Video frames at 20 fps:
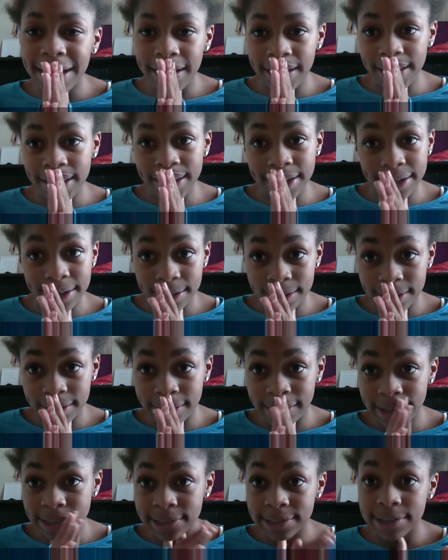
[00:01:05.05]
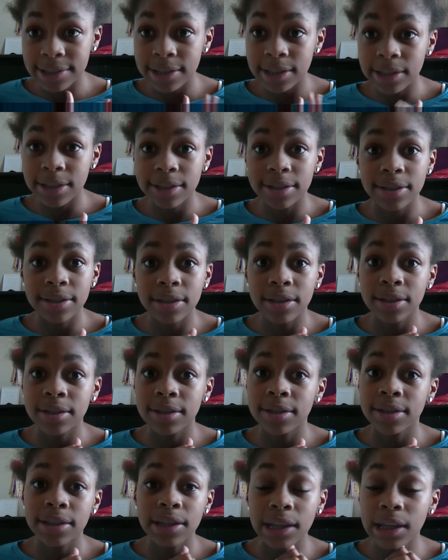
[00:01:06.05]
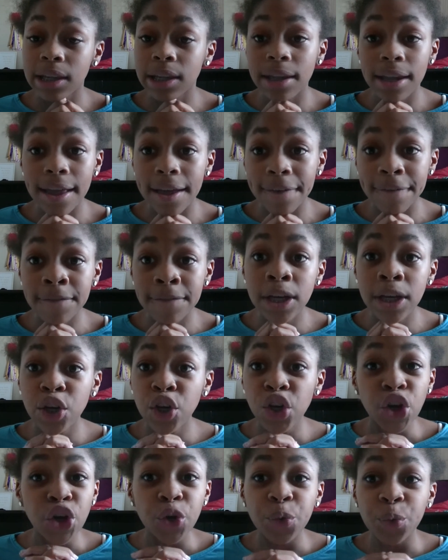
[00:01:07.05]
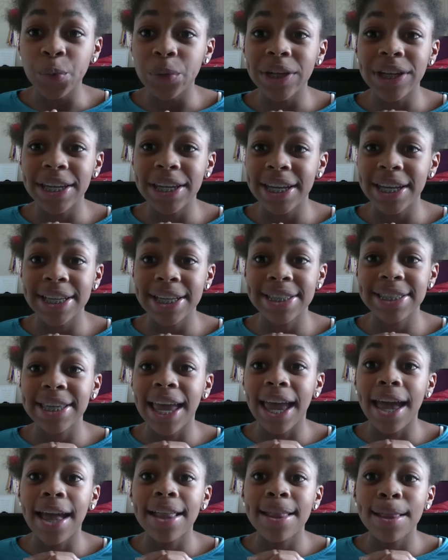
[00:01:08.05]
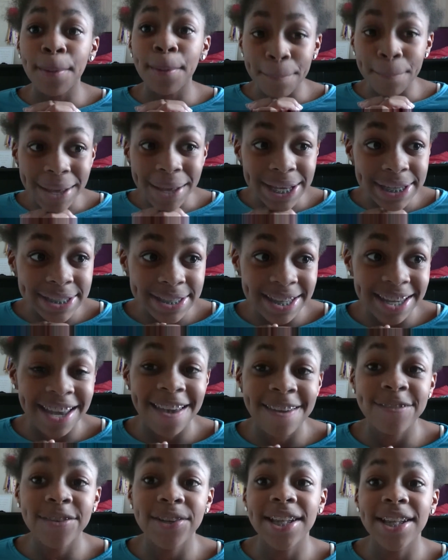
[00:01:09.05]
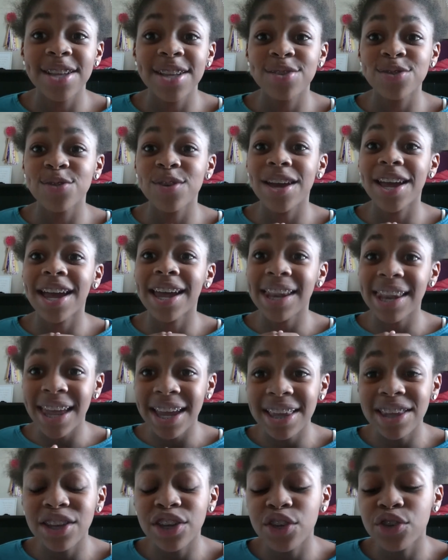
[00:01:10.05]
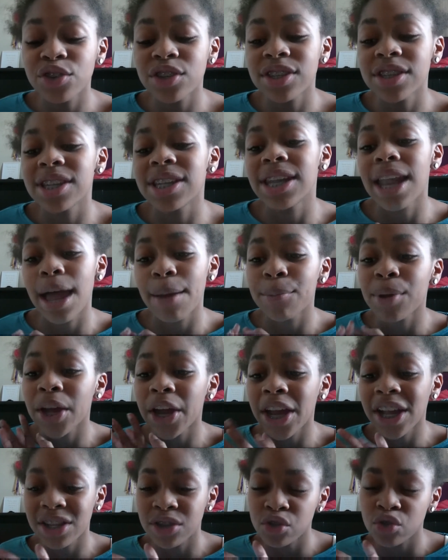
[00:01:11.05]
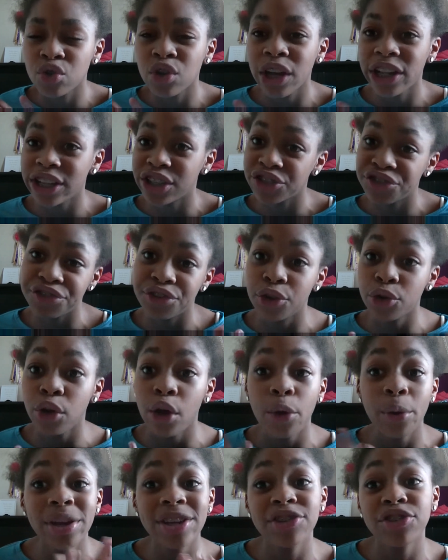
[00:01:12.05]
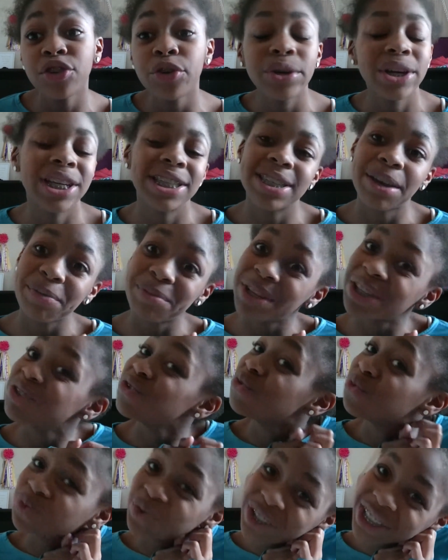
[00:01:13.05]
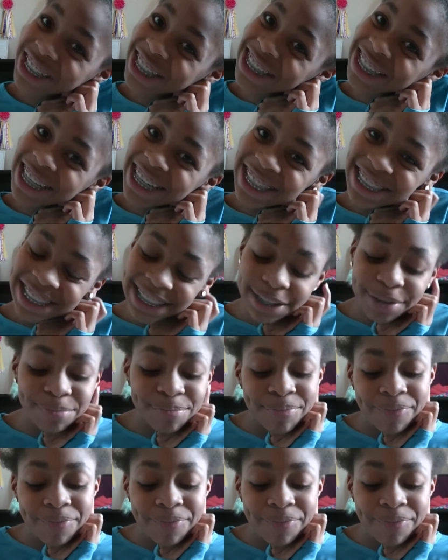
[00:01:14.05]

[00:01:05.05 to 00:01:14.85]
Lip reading: I literally just love reading. It's like the best thing ever. That's why I like to go to the library at school. I just don't always do it because I'm just really lazy.